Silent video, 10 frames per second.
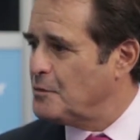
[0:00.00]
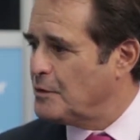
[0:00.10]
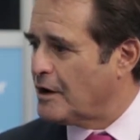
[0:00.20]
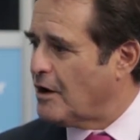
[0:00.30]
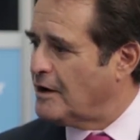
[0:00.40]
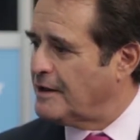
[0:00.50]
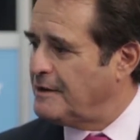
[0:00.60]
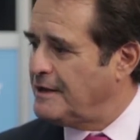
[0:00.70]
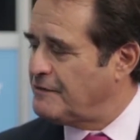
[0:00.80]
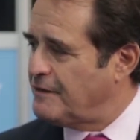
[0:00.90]

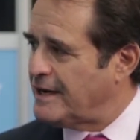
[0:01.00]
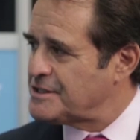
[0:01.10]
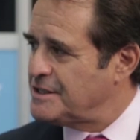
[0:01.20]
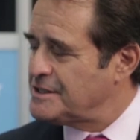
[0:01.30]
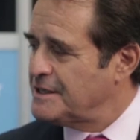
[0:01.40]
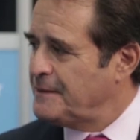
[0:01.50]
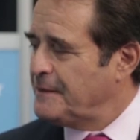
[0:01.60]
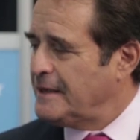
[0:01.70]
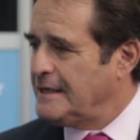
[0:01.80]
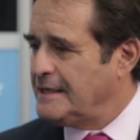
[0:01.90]
regarding infections
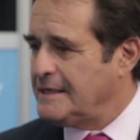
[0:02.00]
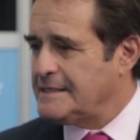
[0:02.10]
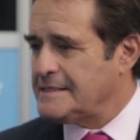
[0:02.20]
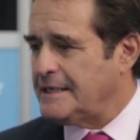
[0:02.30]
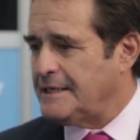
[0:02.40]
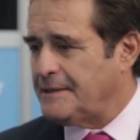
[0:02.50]
is